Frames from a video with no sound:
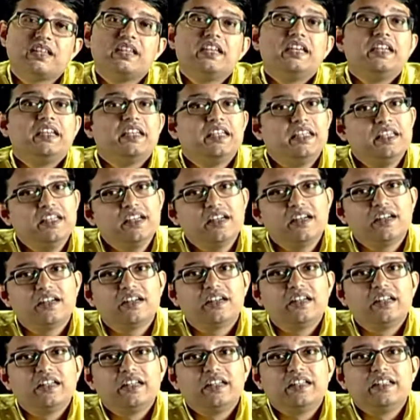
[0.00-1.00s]
Here,
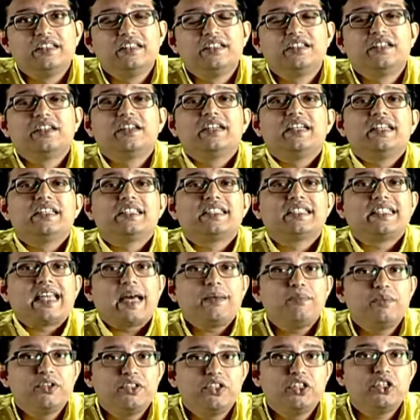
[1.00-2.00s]
the
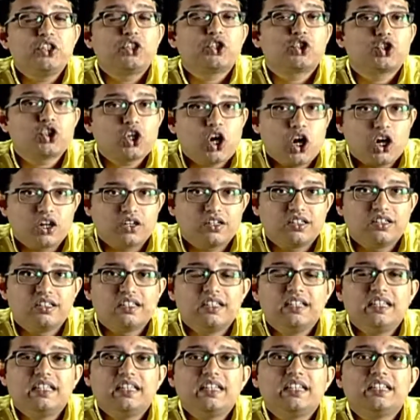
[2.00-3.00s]
establishing shot
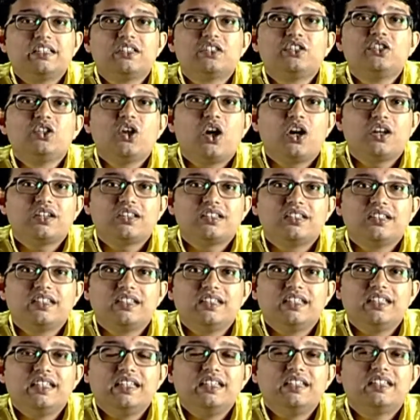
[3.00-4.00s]
is not
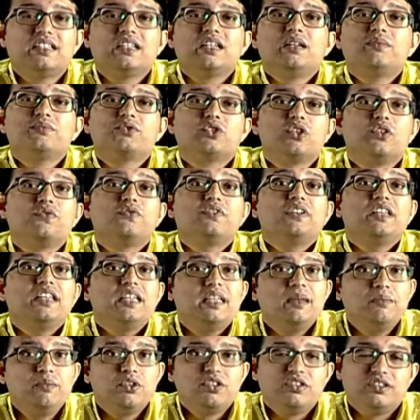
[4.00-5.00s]
in terms of
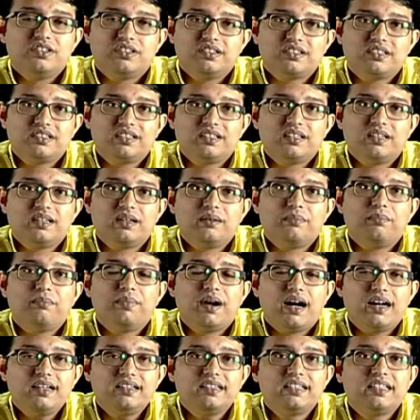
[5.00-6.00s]
images,
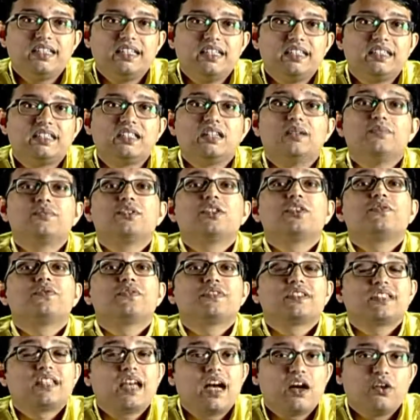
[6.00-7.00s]
but in terms of
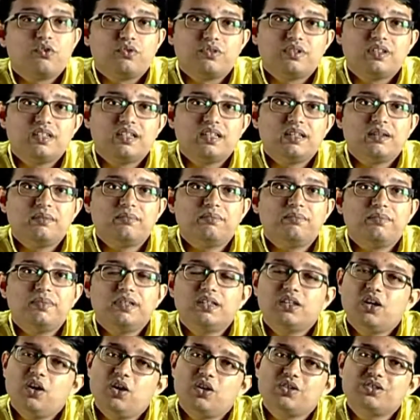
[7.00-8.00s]
sound,
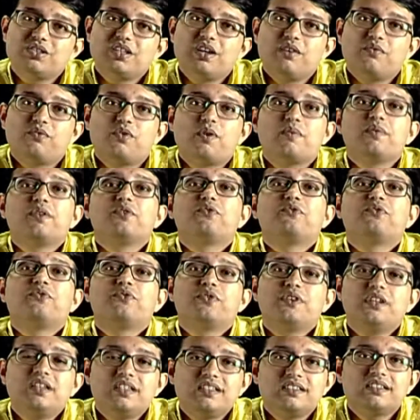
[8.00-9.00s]
because from the
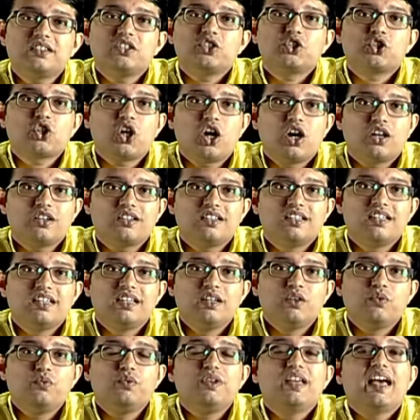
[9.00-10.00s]
first shot,
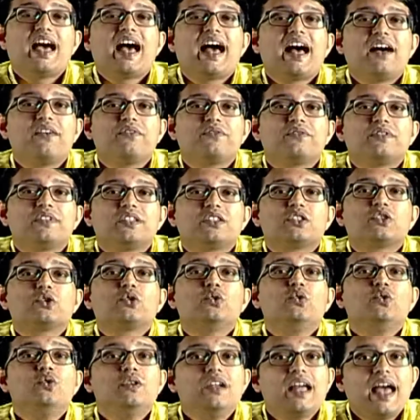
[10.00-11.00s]
we have the
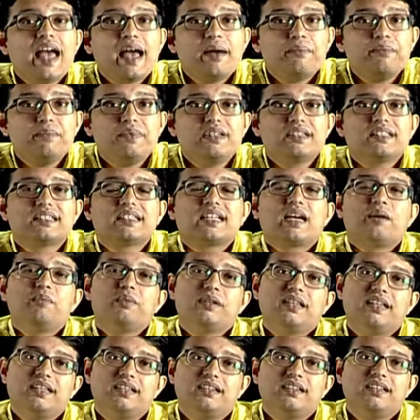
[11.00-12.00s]
school ambience
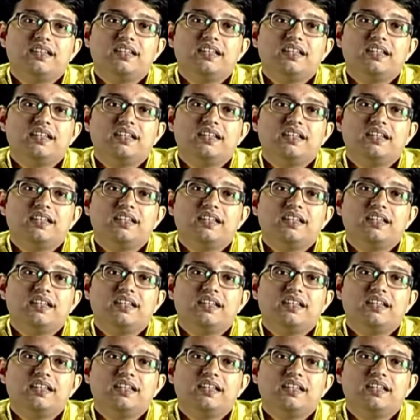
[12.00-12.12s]
coming in.